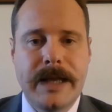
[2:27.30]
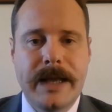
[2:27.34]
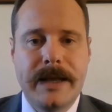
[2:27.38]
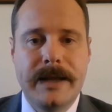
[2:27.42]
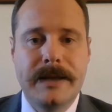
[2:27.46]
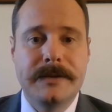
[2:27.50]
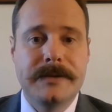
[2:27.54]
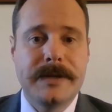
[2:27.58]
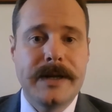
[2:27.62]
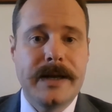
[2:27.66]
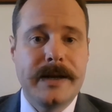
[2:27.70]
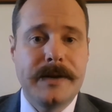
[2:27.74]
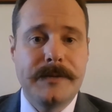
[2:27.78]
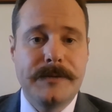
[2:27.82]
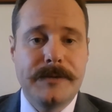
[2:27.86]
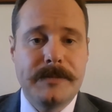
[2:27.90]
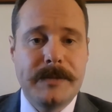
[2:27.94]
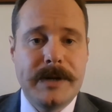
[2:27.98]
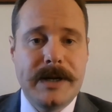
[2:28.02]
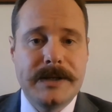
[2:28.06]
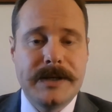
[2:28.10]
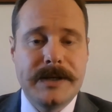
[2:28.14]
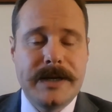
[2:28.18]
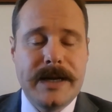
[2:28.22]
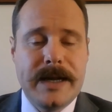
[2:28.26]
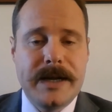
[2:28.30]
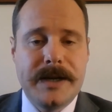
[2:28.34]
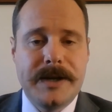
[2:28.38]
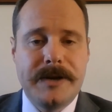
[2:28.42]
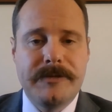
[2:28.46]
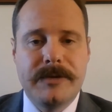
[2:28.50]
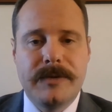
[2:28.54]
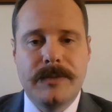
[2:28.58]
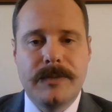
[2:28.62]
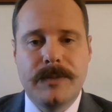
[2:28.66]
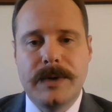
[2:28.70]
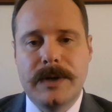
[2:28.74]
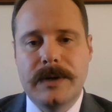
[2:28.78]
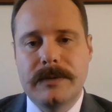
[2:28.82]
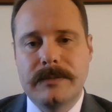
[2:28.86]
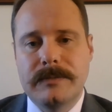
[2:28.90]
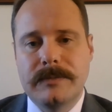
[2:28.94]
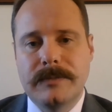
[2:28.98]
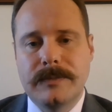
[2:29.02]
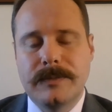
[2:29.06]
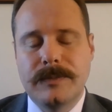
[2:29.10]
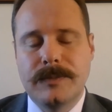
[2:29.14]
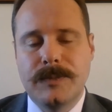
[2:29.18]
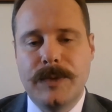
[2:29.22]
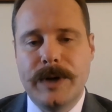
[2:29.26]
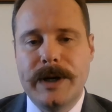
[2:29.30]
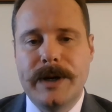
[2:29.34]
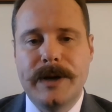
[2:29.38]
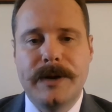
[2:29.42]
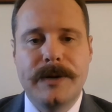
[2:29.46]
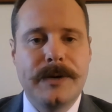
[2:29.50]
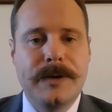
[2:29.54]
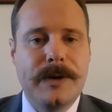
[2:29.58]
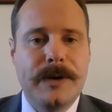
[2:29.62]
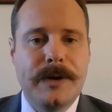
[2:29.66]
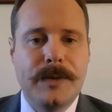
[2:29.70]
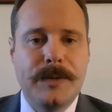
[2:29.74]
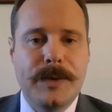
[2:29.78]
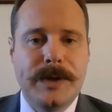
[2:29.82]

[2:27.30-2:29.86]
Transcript: Is that information accurate? Well, we don't know.